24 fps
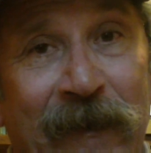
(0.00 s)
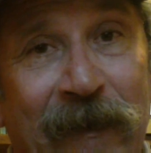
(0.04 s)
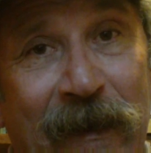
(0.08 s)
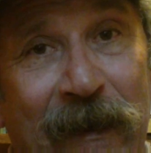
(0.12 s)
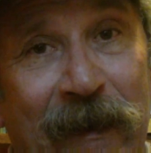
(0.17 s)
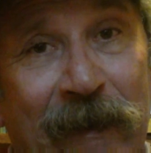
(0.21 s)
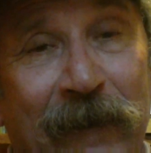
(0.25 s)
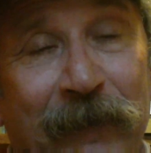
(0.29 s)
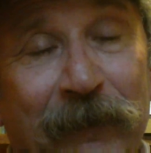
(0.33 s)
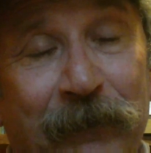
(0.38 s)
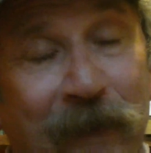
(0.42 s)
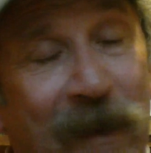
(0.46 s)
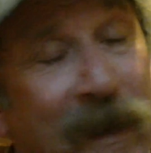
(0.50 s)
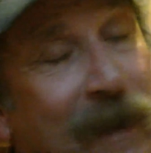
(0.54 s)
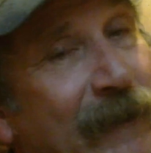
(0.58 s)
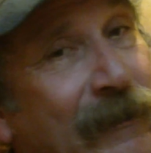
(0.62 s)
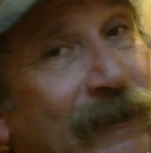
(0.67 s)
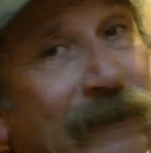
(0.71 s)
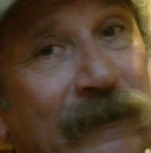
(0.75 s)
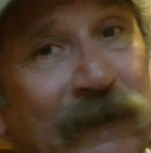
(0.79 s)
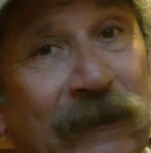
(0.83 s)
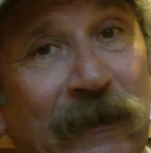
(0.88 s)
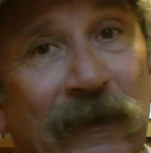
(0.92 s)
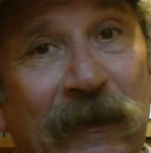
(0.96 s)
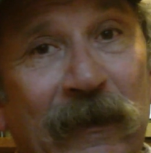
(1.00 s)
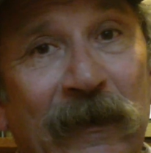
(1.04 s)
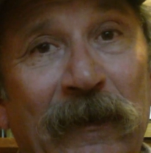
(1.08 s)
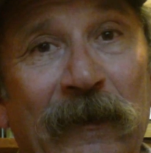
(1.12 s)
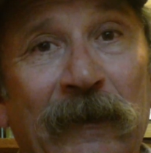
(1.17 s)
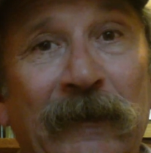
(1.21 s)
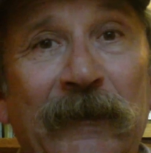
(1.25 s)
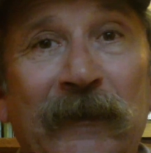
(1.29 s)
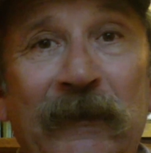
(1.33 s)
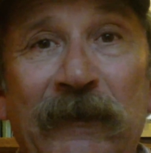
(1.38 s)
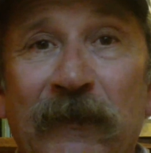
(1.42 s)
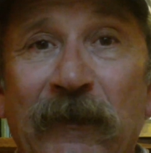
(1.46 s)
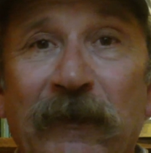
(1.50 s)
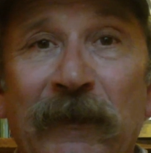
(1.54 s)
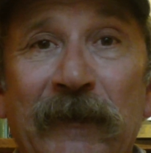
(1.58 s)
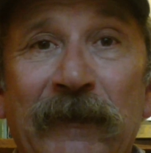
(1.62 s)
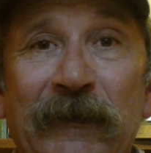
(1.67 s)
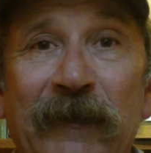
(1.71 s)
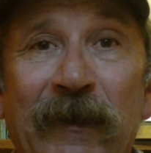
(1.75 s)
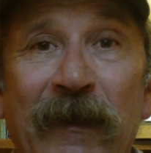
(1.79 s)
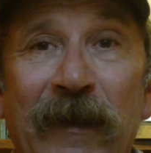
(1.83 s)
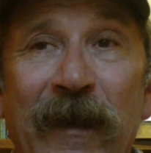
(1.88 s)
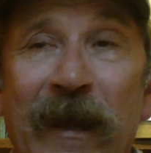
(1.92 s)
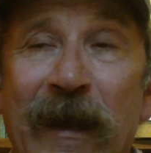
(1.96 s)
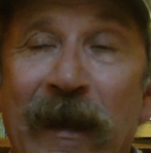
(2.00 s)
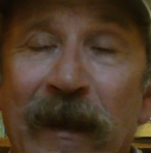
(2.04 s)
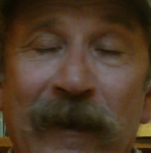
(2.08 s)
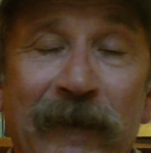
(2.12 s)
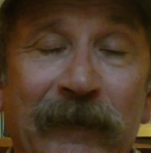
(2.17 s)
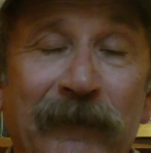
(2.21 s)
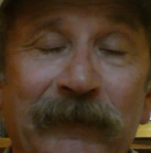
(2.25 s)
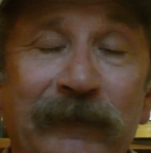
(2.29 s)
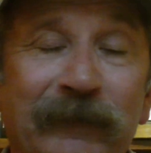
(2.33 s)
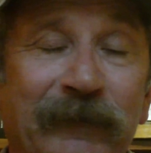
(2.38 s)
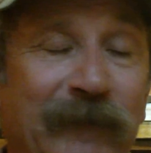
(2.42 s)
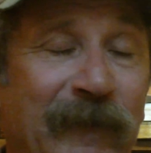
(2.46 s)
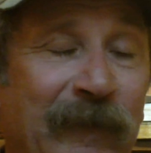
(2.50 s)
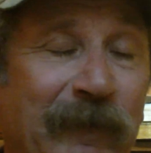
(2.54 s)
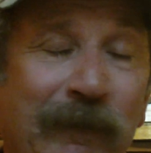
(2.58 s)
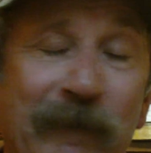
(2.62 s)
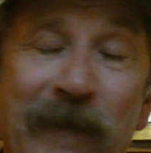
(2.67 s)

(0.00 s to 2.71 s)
And I just took it on the shorts on a Haddam